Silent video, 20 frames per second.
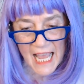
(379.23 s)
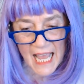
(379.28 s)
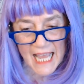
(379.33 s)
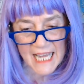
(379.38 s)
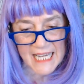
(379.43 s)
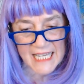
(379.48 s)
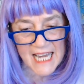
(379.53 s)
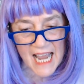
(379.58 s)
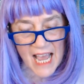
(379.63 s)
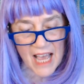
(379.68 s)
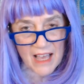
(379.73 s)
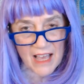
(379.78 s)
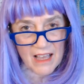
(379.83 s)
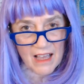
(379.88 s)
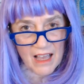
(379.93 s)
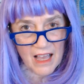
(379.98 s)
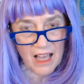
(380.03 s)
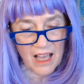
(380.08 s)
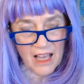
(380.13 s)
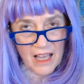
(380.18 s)
Now,
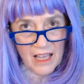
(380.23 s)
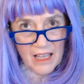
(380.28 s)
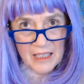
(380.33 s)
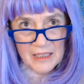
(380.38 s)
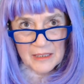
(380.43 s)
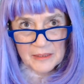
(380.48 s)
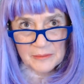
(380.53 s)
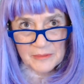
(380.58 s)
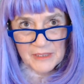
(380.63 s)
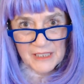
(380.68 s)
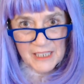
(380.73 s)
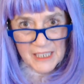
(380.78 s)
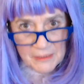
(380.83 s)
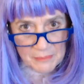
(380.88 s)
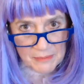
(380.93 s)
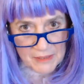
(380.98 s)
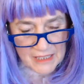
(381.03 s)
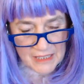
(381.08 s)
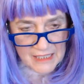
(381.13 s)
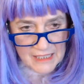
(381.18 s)

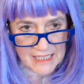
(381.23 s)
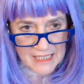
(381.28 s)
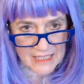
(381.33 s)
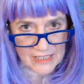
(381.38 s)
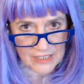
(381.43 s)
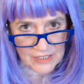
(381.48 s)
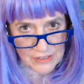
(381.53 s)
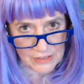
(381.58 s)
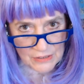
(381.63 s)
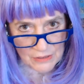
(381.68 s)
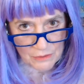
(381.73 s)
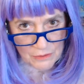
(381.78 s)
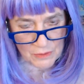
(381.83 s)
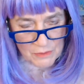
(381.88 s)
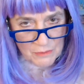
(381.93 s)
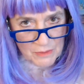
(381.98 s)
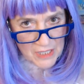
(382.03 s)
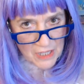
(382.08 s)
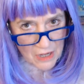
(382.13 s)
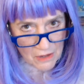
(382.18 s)
typically, too, when
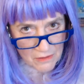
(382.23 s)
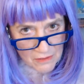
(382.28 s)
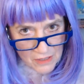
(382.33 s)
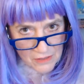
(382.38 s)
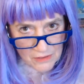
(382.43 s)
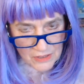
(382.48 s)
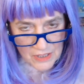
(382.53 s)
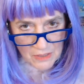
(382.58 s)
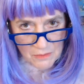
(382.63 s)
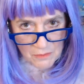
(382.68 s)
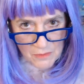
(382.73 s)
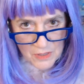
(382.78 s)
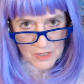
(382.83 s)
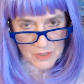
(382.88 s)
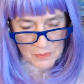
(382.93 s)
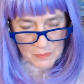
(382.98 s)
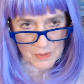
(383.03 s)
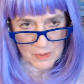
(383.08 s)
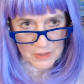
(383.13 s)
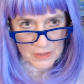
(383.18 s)
we don't know someone's
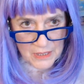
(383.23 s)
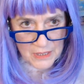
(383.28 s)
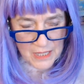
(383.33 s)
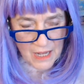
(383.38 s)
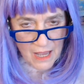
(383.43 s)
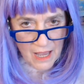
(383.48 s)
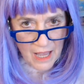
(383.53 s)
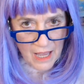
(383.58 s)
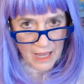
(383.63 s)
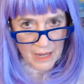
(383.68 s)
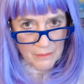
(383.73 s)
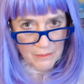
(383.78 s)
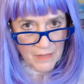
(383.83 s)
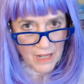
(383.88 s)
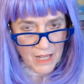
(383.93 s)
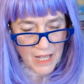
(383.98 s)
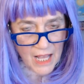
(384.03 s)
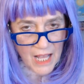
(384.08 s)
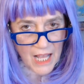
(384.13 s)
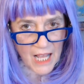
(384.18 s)
birth time,
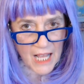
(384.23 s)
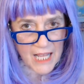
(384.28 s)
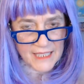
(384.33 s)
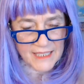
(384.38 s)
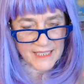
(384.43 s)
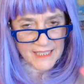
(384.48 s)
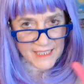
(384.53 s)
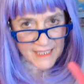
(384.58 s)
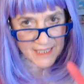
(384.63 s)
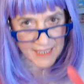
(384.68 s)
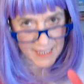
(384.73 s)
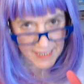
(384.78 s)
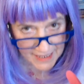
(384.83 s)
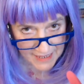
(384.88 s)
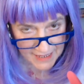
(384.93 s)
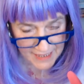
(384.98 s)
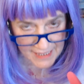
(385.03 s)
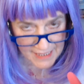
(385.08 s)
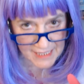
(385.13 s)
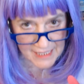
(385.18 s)

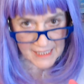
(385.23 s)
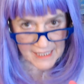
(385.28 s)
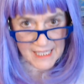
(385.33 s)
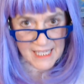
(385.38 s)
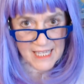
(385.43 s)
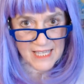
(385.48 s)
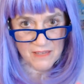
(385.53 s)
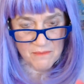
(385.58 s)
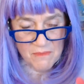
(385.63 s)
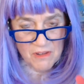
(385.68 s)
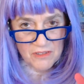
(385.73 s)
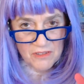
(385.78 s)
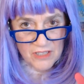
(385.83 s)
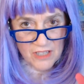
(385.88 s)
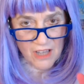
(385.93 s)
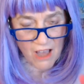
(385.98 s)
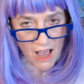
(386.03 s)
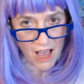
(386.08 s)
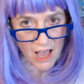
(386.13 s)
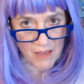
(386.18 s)
statistically, the most
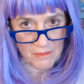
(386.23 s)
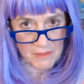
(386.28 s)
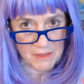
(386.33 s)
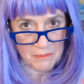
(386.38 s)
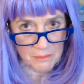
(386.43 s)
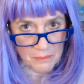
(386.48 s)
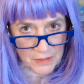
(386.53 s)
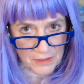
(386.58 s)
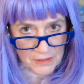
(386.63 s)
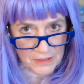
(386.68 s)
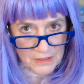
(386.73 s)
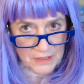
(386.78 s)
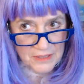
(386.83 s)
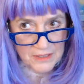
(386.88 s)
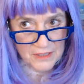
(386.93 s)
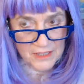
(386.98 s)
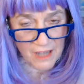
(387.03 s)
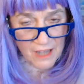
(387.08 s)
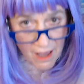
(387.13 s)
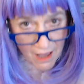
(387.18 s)
common birth
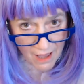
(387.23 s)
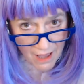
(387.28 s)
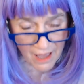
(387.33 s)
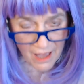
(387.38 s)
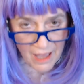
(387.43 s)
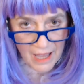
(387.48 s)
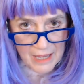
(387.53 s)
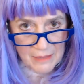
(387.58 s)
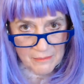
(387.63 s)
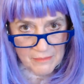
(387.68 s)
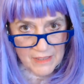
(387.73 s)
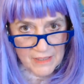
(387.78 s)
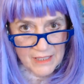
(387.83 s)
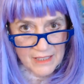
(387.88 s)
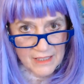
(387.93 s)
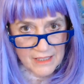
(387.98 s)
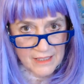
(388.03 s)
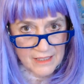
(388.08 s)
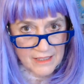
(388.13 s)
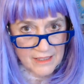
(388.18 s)
time
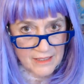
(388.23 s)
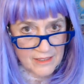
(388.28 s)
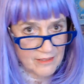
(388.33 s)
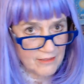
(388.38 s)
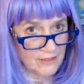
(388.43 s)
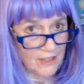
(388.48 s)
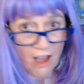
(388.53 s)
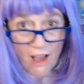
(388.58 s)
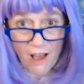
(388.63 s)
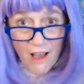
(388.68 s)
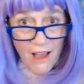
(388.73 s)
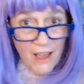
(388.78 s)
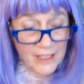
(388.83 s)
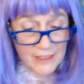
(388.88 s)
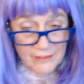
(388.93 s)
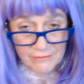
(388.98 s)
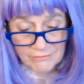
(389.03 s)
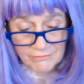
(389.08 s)
is dawn.